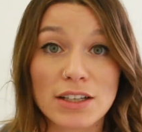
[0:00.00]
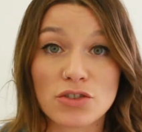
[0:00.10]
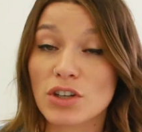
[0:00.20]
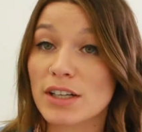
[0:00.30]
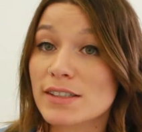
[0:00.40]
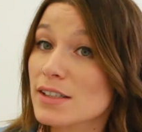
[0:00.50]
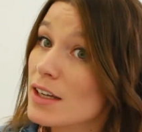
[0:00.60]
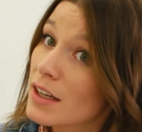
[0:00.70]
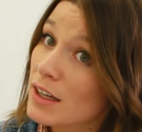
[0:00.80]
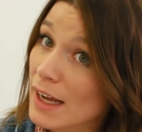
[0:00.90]
It just
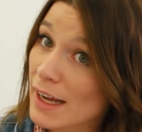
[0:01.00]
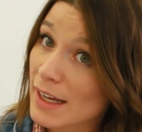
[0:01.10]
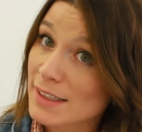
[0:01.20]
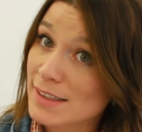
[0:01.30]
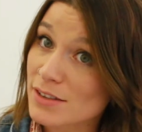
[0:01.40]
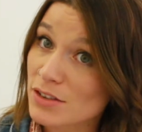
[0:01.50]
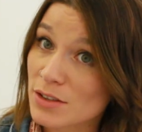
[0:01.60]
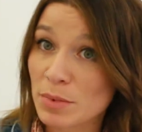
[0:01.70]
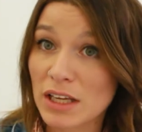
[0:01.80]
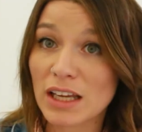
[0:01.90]
has
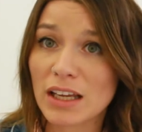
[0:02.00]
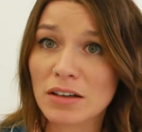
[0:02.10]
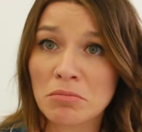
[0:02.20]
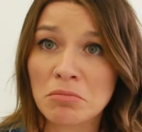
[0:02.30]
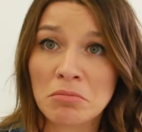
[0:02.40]
to be